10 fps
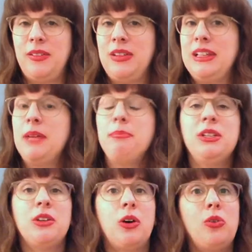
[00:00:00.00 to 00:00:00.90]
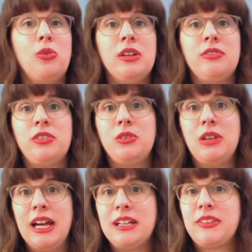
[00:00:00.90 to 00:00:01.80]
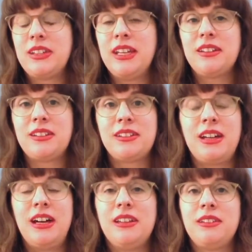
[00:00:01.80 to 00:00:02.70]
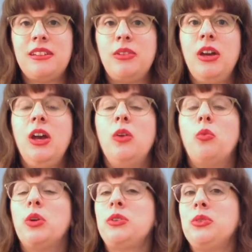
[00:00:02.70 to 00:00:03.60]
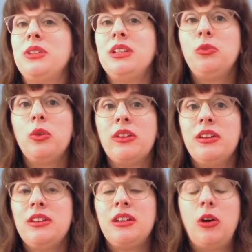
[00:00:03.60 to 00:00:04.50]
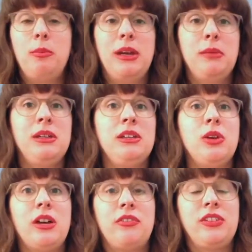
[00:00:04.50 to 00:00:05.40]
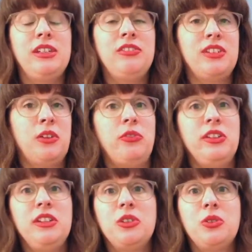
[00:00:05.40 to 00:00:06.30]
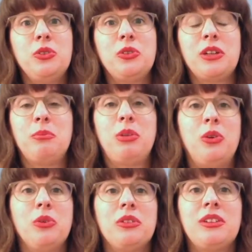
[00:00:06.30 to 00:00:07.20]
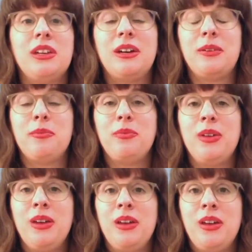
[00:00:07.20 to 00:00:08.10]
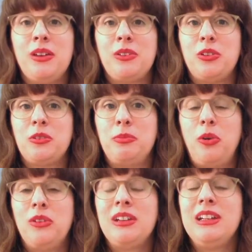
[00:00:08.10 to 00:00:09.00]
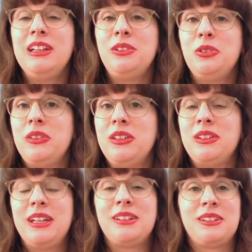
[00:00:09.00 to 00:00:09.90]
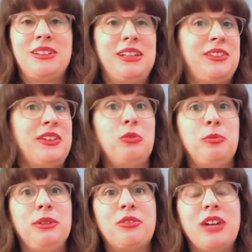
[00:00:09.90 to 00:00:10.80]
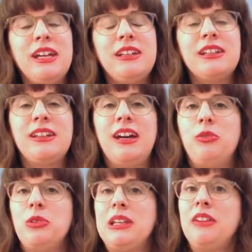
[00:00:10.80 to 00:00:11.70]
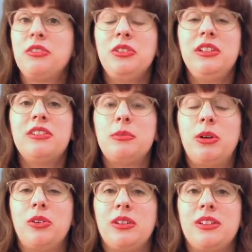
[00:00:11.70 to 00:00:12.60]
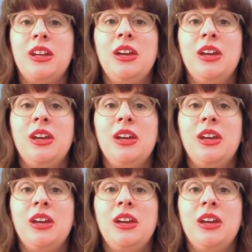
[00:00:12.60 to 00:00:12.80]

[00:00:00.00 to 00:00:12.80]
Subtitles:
Let me know if you liked that exercise, what you did with it, or maybe you have even a video you can post correspondingly to this exercise. That would be great, and I would love to hear about it.